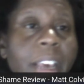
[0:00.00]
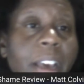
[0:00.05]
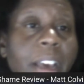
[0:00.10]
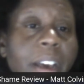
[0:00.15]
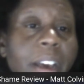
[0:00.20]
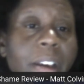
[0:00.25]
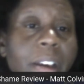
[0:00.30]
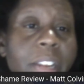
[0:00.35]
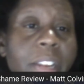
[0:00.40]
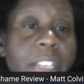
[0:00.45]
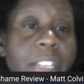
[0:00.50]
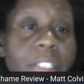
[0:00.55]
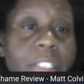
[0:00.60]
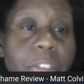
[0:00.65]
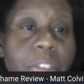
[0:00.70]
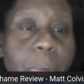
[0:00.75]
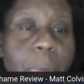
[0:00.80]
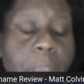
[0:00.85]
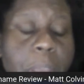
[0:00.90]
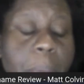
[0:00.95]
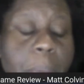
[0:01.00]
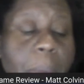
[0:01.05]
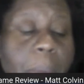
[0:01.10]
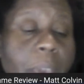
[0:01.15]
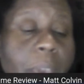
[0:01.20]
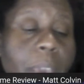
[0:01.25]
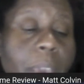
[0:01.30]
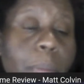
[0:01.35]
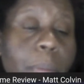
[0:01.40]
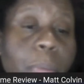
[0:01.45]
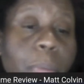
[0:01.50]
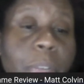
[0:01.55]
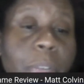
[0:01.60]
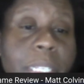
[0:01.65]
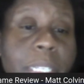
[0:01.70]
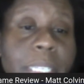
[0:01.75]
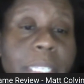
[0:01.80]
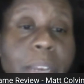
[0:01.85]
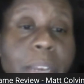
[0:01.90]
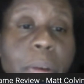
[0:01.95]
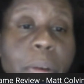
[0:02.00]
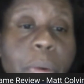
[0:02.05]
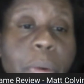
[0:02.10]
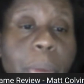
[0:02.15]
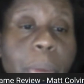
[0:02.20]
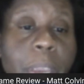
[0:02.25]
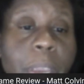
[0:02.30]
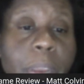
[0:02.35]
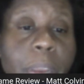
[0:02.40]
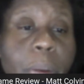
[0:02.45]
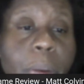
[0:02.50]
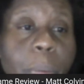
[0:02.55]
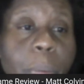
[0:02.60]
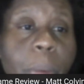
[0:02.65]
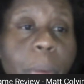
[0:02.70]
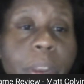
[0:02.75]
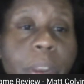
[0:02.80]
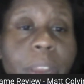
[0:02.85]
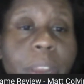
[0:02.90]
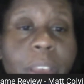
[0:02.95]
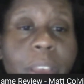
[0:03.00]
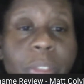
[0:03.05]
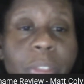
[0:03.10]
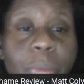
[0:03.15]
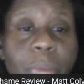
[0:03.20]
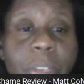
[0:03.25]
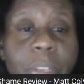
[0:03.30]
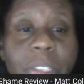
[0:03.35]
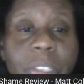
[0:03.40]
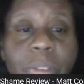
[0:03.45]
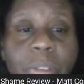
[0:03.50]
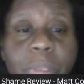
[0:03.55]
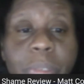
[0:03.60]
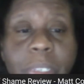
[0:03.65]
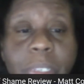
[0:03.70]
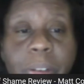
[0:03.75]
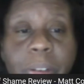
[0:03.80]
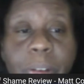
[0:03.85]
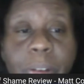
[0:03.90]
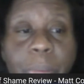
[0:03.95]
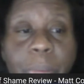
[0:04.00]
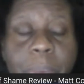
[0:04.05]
On Instagram, I am ResellQueen19320